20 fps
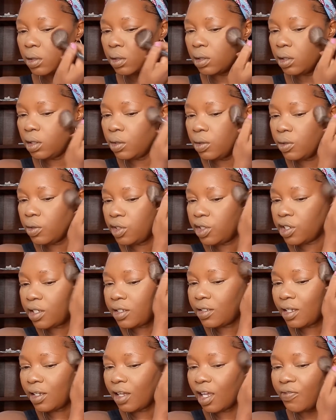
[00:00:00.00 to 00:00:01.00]
You know,
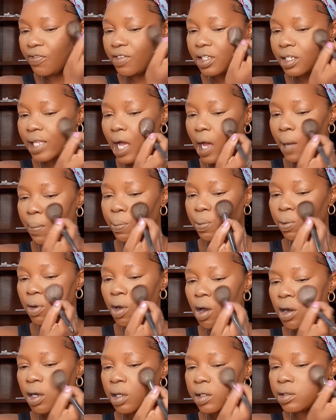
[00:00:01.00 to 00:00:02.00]
just to give us that
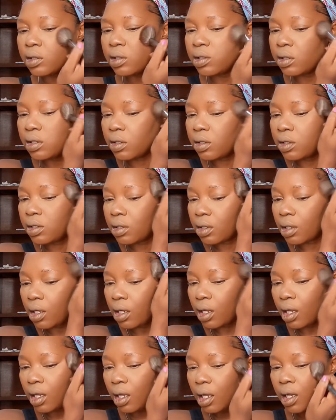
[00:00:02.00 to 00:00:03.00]
bronzed
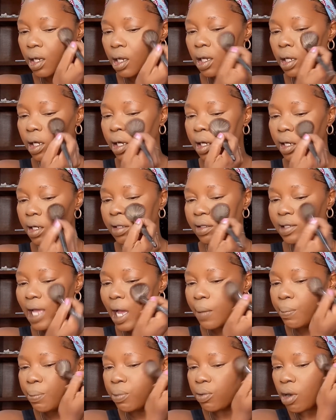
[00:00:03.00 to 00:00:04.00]
look,
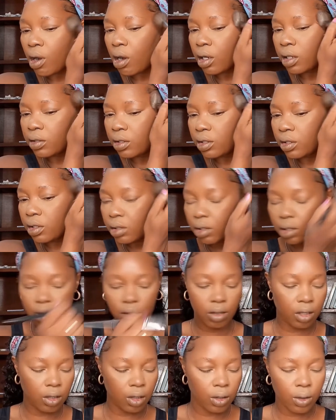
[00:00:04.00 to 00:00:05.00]
that
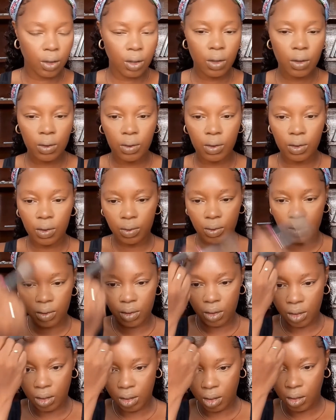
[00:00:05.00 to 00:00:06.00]
bronzed glow
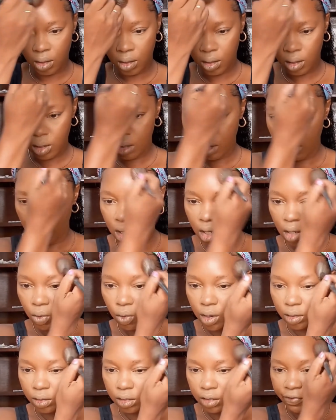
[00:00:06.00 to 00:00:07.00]

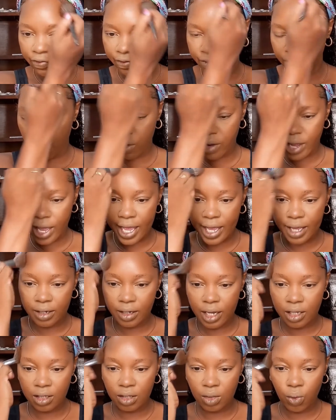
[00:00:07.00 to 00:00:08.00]
around the forehead
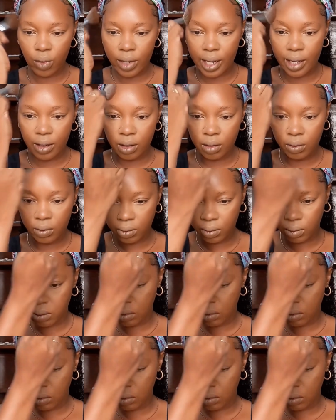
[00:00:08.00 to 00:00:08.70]
as well.